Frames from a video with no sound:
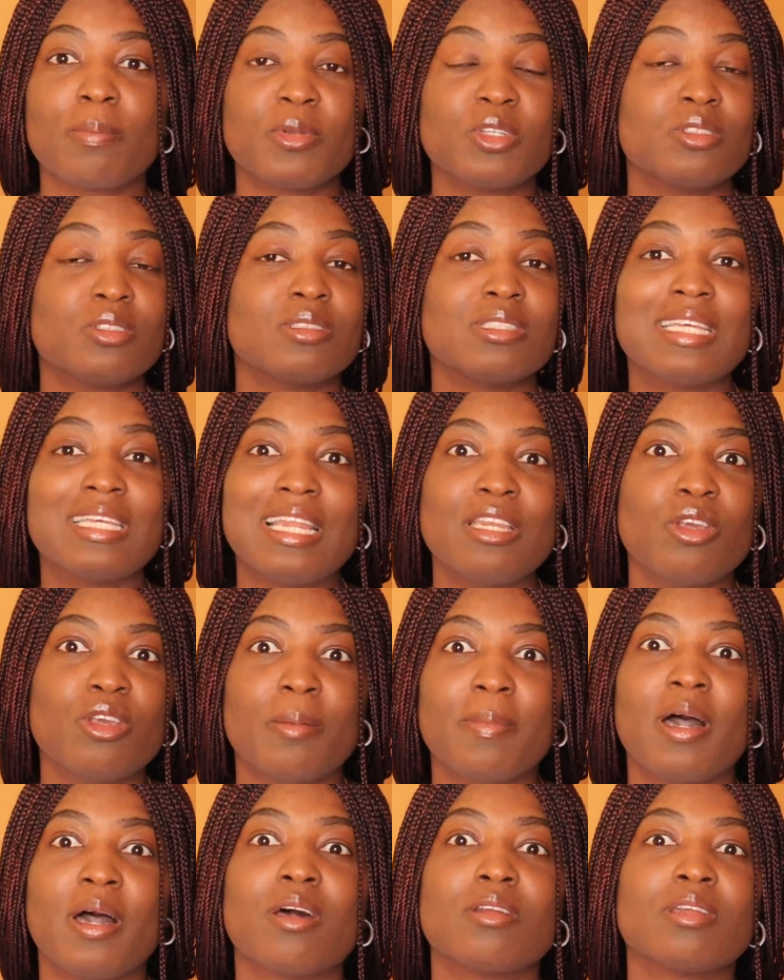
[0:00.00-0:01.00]
I'm going to tell
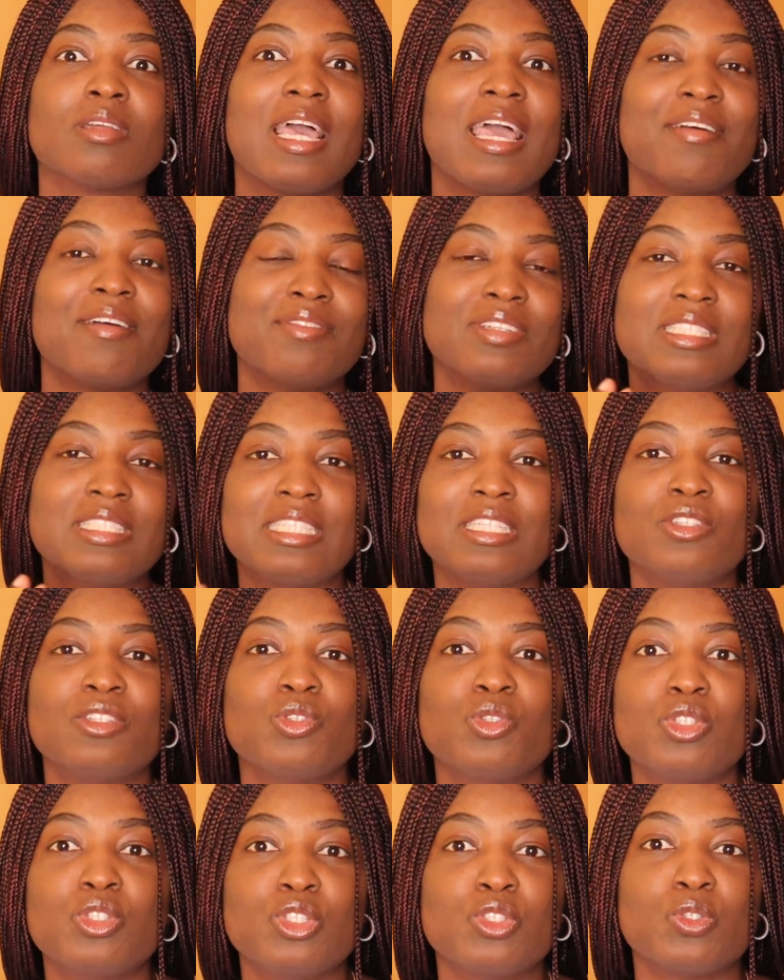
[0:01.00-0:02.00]
you about
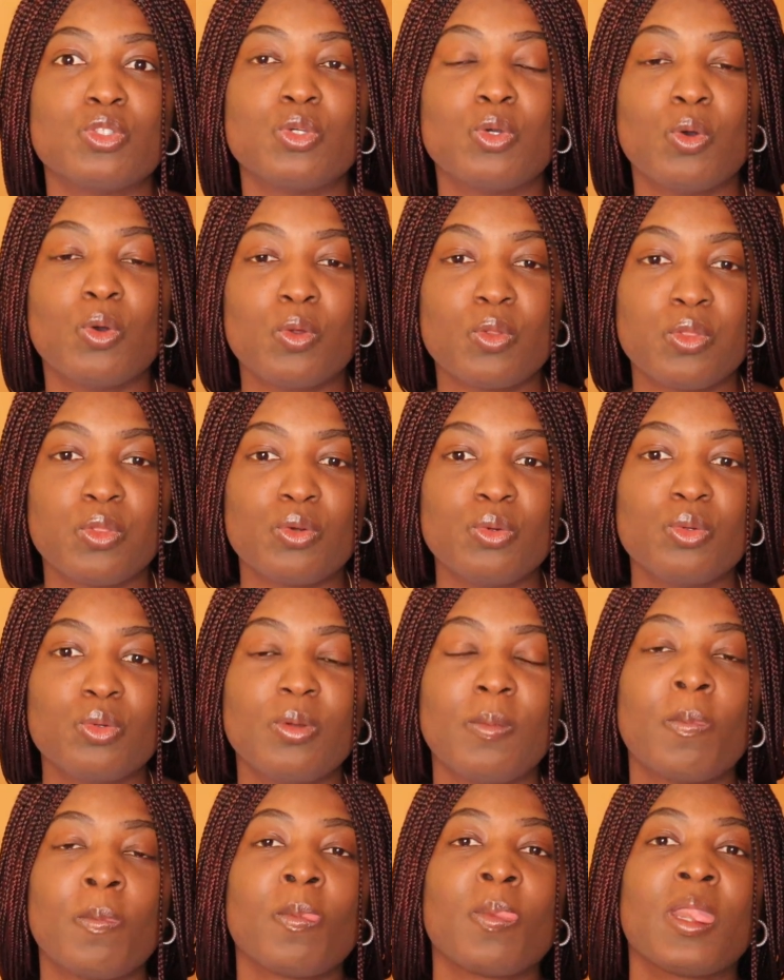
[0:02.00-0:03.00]
everything you need to go
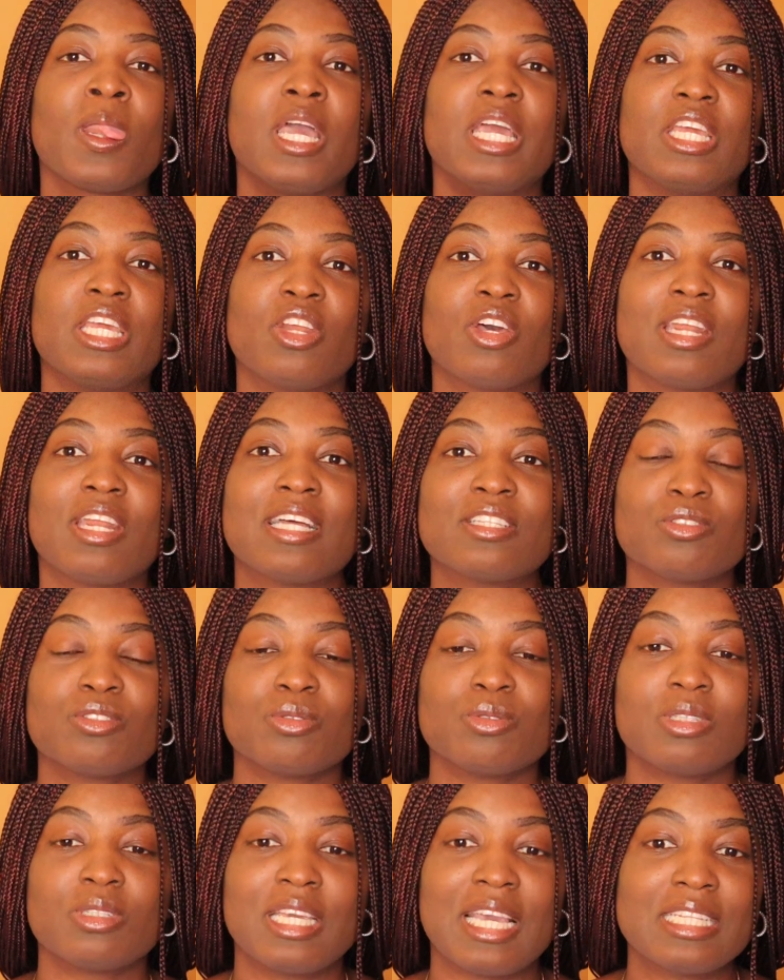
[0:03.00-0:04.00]
through in order
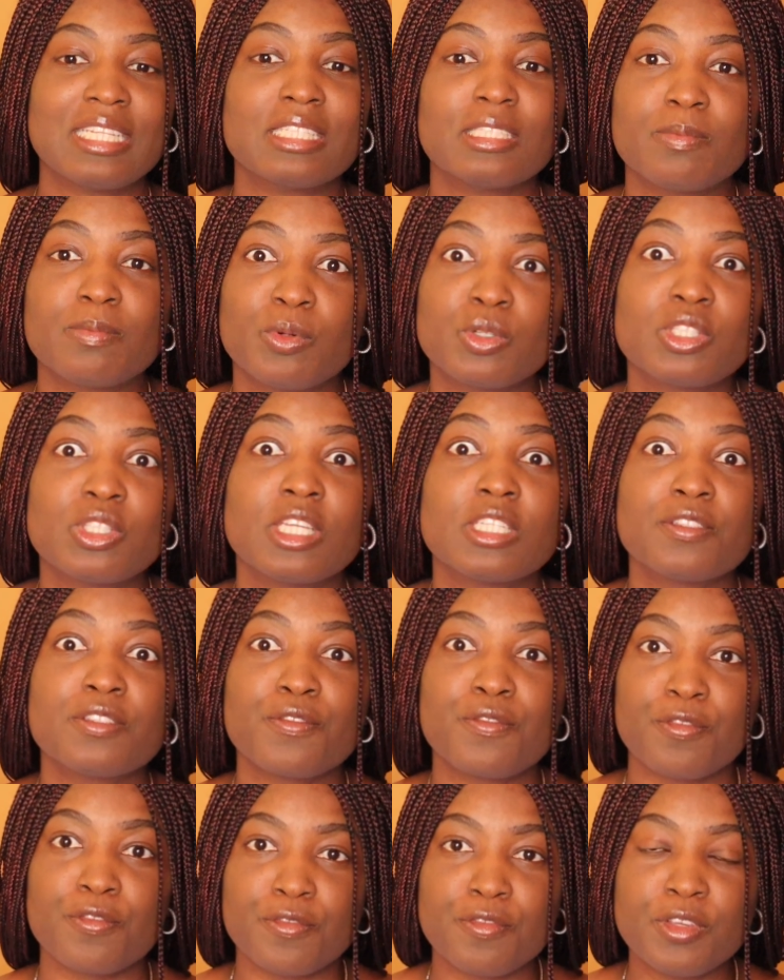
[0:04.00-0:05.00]
to get this
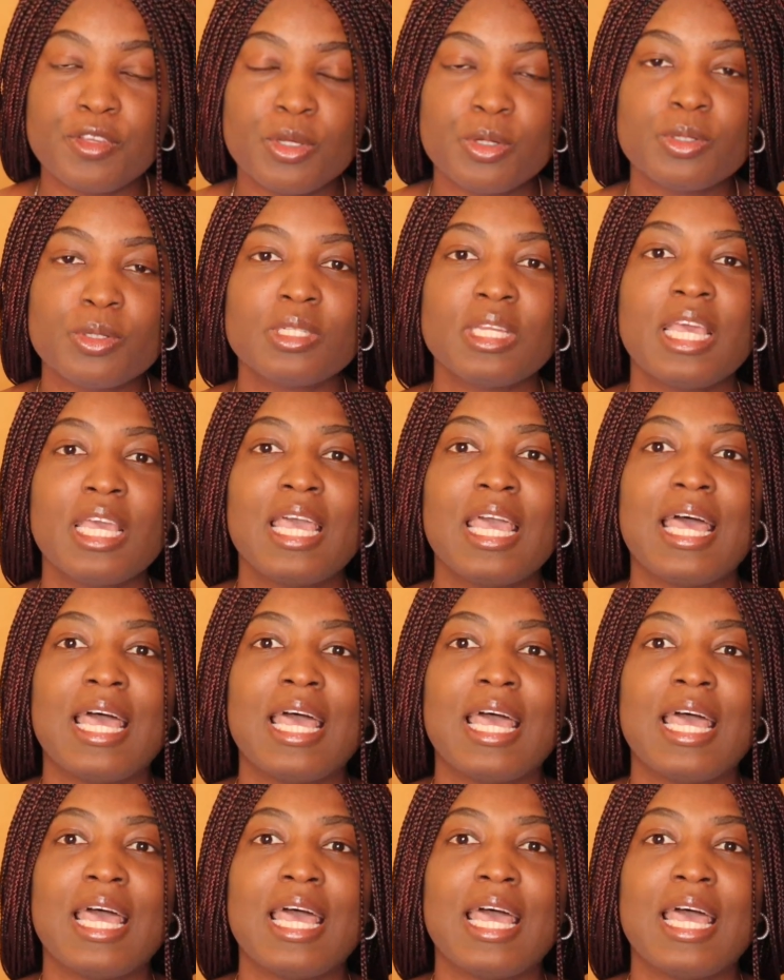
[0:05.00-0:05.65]
process fulfilled.